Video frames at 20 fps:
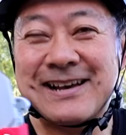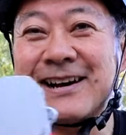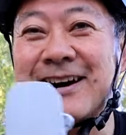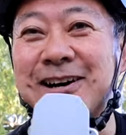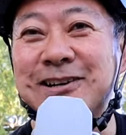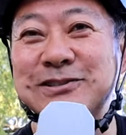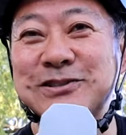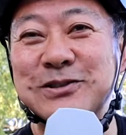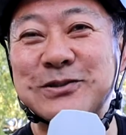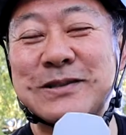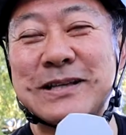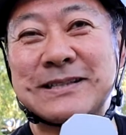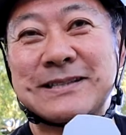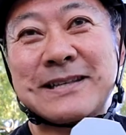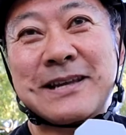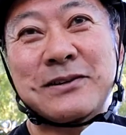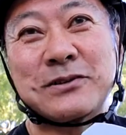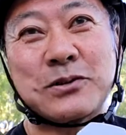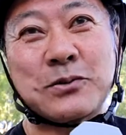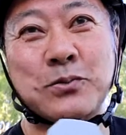Also
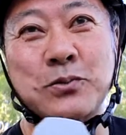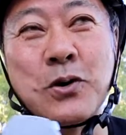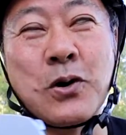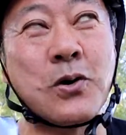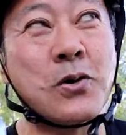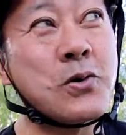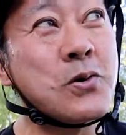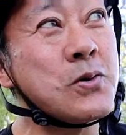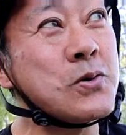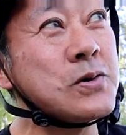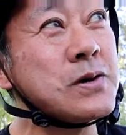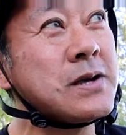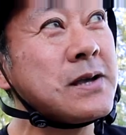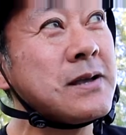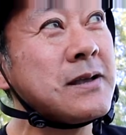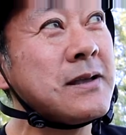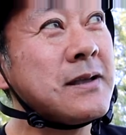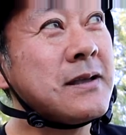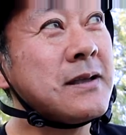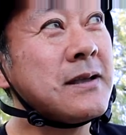testing out the Rode
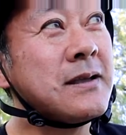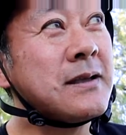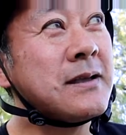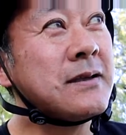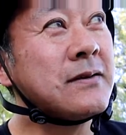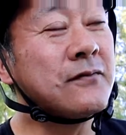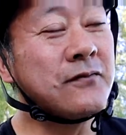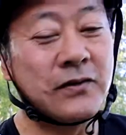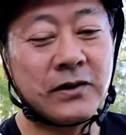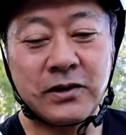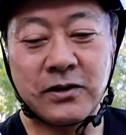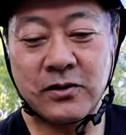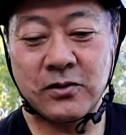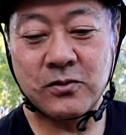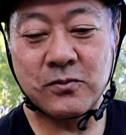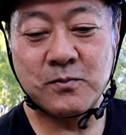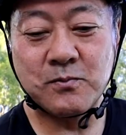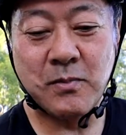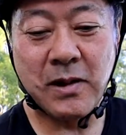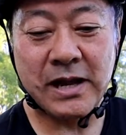Video
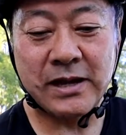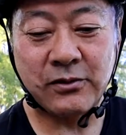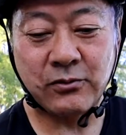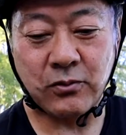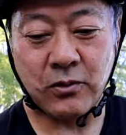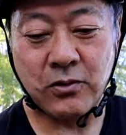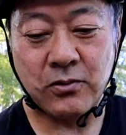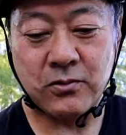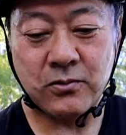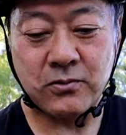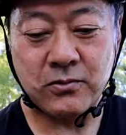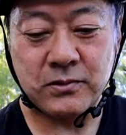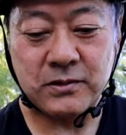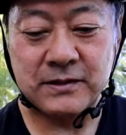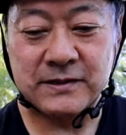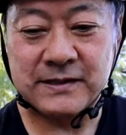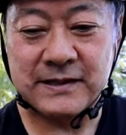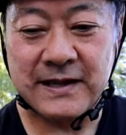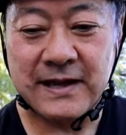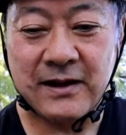Micro to
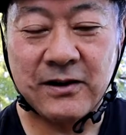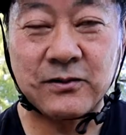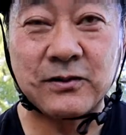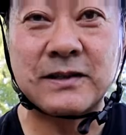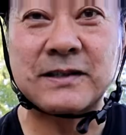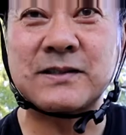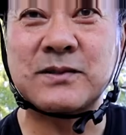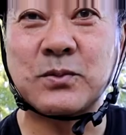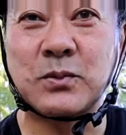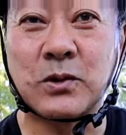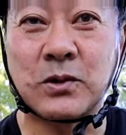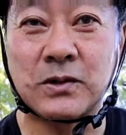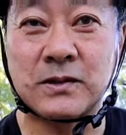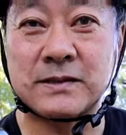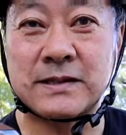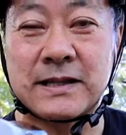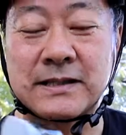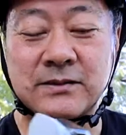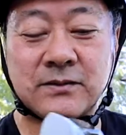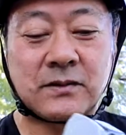see how this works.
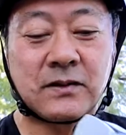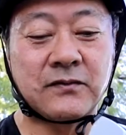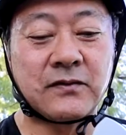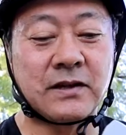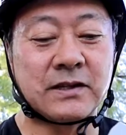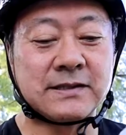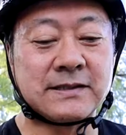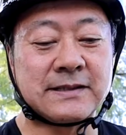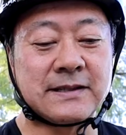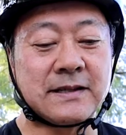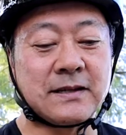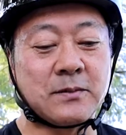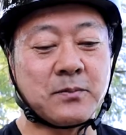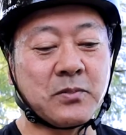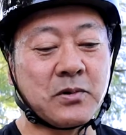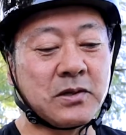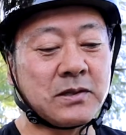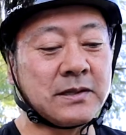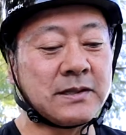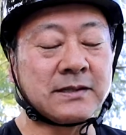That's what I've got set up
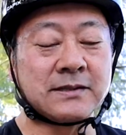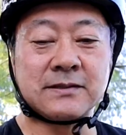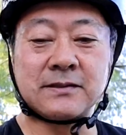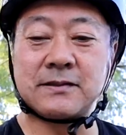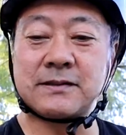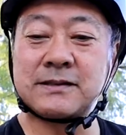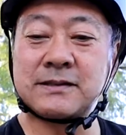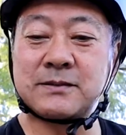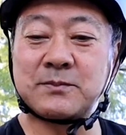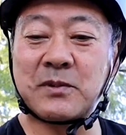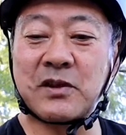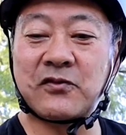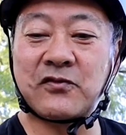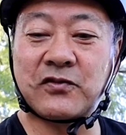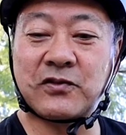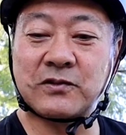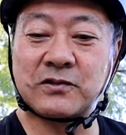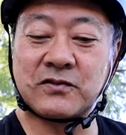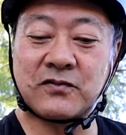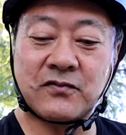on this. So this is my
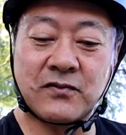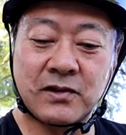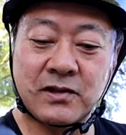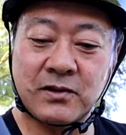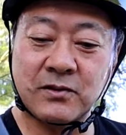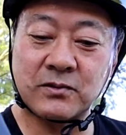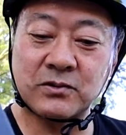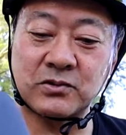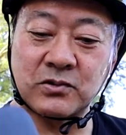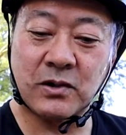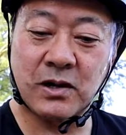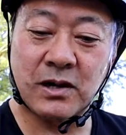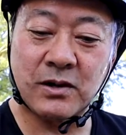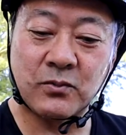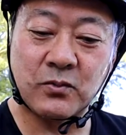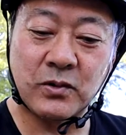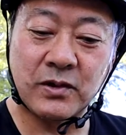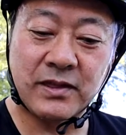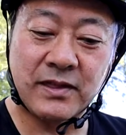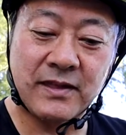first video try
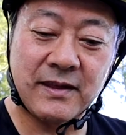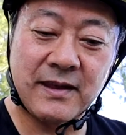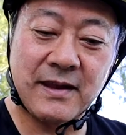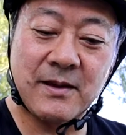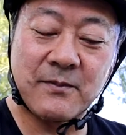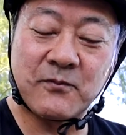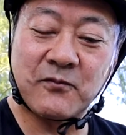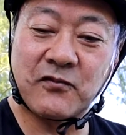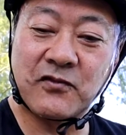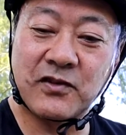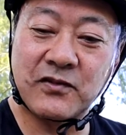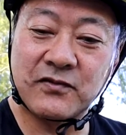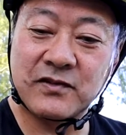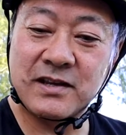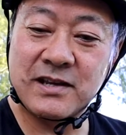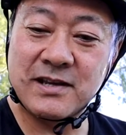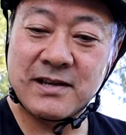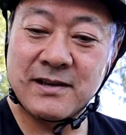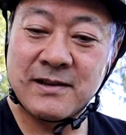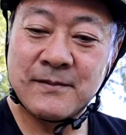with the
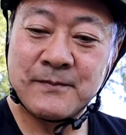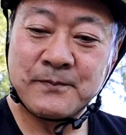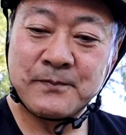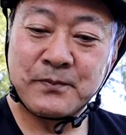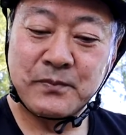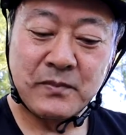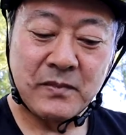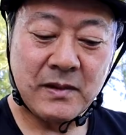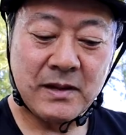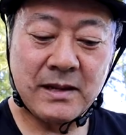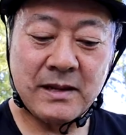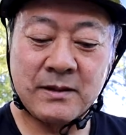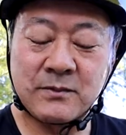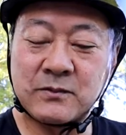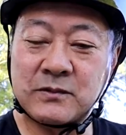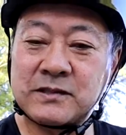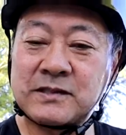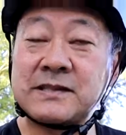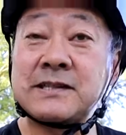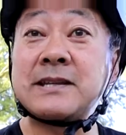M50 and
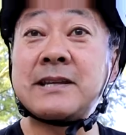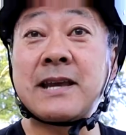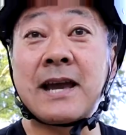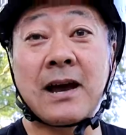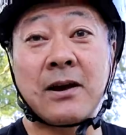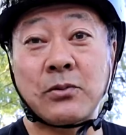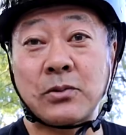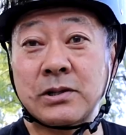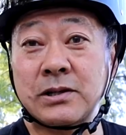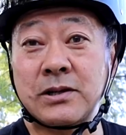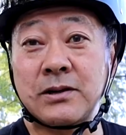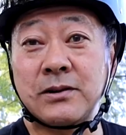we'll see how it